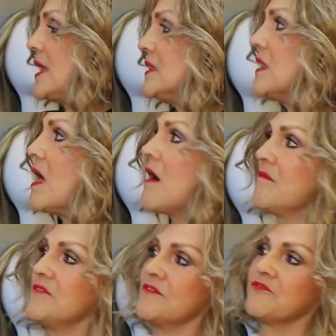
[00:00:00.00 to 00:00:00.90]
I
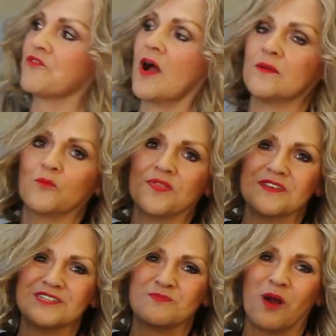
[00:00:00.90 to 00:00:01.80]
love the front with
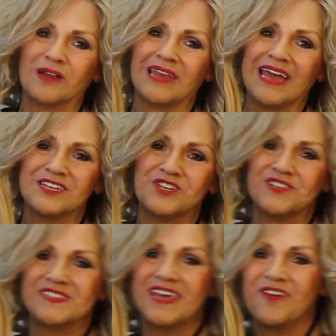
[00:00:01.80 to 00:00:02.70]
the smart lace. You
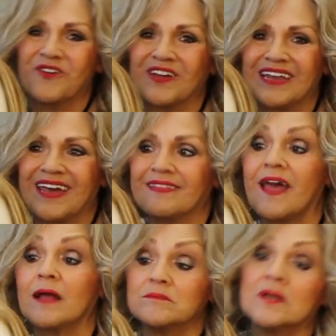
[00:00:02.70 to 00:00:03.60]
see, you can get
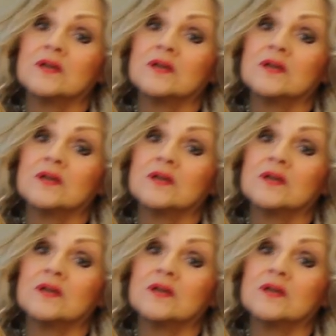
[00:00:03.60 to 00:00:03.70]
that